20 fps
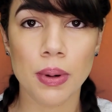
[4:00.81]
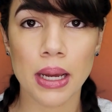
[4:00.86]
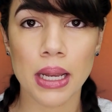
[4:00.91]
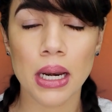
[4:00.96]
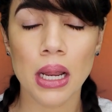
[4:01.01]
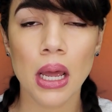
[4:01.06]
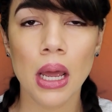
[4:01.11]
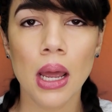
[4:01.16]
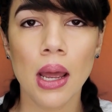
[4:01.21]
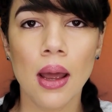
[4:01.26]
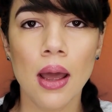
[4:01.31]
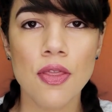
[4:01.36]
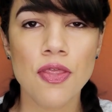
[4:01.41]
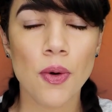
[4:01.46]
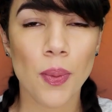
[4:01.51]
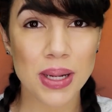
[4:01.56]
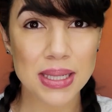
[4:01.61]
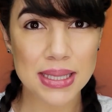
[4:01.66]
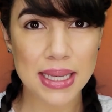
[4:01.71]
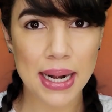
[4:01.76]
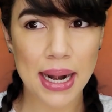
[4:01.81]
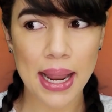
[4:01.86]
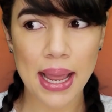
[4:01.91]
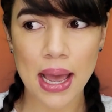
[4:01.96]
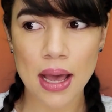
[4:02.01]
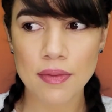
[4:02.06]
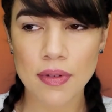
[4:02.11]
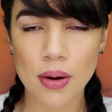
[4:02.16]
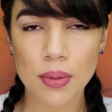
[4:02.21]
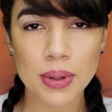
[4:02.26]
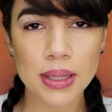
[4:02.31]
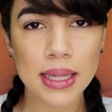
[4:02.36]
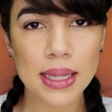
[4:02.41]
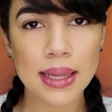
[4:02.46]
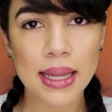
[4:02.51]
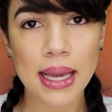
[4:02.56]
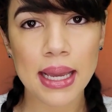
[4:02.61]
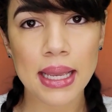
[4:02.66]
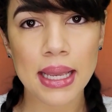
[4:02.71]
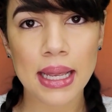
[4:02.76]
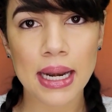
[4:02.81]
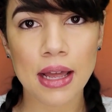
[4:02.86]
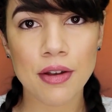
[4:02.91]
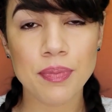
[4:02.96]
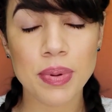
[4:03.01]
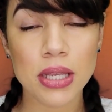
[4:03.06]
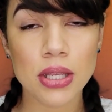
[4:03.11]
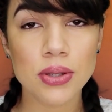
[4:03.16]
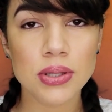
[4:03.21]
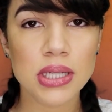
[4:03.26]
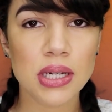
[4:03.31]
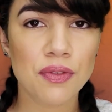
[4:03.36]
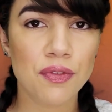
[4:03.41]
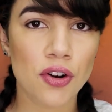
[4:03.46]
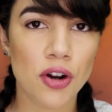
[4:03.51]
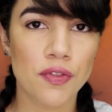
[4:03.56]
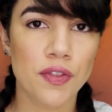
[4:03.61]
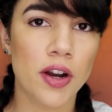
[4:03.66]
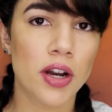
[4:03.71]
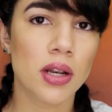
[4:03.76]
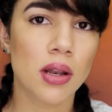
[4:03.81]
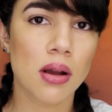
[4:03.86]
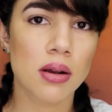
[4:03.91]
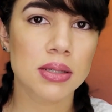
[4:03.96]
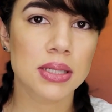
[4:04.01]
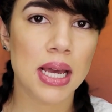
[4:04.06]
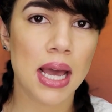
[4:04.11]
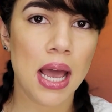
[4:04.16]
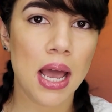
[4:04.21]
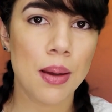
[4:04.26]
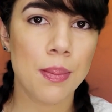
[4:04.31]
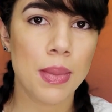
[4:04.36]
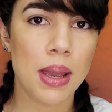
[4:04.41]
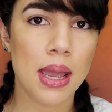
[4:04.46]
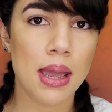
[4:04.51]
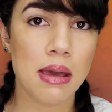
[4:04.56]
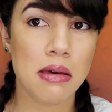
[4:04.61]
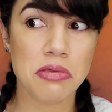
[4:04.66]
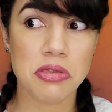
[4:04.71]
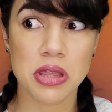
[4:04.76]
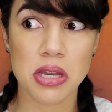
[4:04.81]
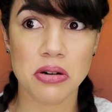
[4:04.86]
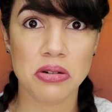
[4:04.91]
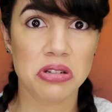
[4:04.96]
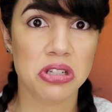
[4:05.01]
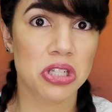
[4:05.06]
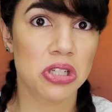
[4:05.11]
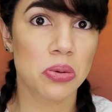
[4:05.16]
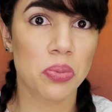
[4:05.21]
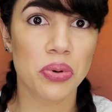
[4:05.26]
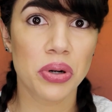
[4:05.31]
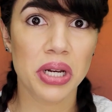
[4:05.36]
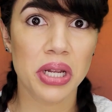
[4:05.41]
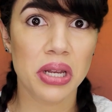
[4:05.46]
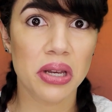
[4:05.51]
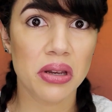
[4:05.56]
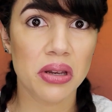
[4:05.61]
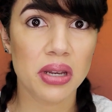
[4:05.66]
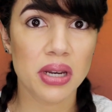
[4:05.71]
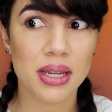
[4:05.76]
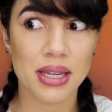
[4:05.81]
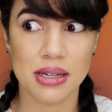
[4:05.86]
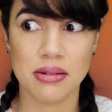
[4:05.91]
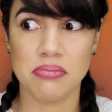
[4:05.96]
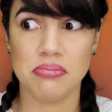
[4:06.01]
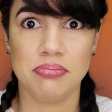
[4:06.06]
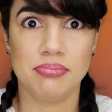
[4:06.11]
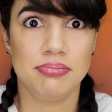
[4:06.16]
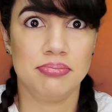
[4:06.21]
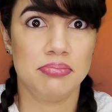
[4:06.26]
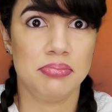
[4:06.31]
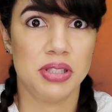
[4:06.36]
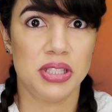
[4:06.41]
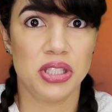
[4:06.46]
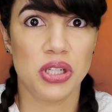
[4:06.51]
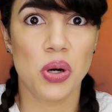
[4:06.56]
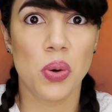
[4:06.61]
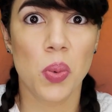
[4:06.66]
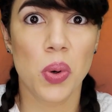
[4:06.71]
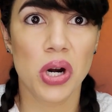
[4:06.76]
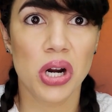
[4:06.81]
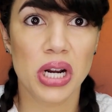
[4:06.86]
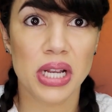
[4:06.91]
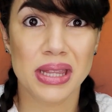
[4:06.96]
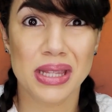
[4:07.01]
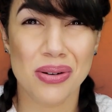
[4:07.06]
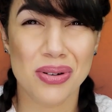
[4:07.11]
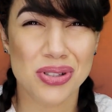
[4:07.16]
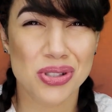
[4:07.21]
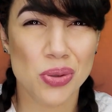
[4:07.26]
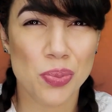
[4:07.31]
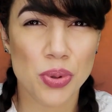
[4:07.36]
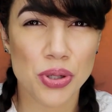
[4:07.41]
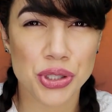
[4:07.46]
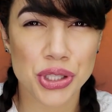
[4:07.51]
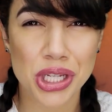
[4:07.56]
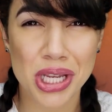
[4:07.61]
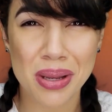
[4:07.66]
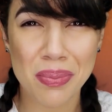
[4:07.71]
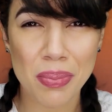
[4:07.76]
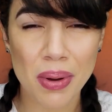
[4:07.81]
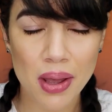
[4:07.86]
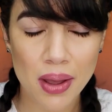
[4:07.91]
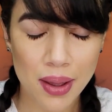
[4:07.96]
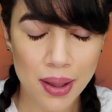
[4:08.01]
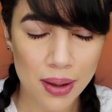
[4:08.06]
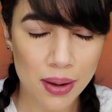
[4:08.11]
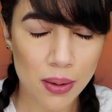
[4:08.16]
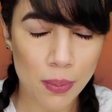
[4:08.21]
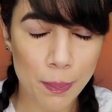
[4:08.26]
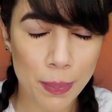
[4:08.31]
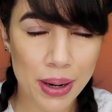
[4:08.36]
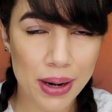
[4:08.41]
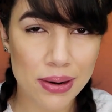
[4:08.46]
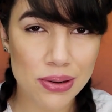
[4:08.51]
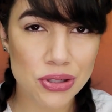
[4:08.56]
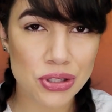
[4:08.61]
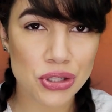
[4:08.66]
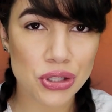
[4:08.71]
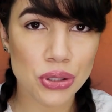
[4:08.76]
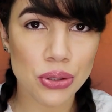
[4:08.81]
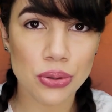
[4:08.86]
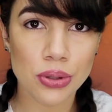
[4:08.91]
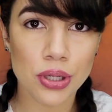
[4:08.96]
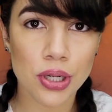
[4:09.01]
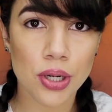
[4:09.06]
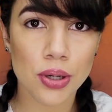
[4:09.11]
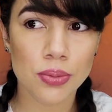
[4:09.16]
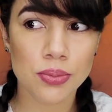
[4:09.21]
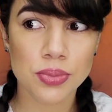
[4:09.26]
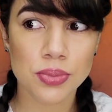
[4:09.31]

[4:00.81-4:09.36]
But the ones that I have, I really like, and I've been using them for a very long time, and they're still pretty good and still work, and they're super cheap compared to,